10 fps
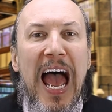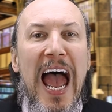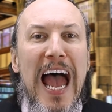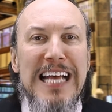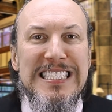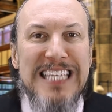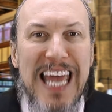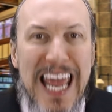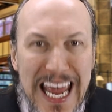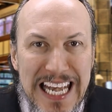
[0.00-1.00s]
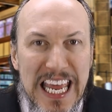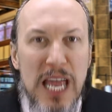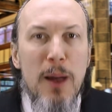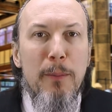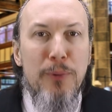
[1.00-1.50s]
Ask
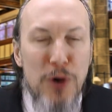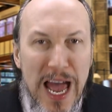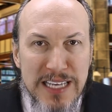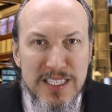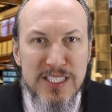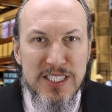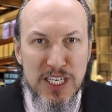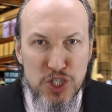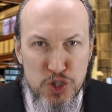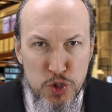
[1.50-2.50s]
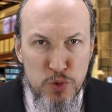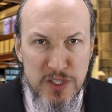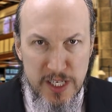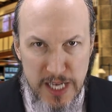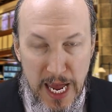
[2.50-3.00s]
any practicing Jew
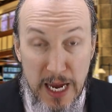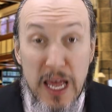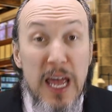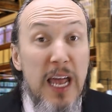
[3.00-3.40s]
today,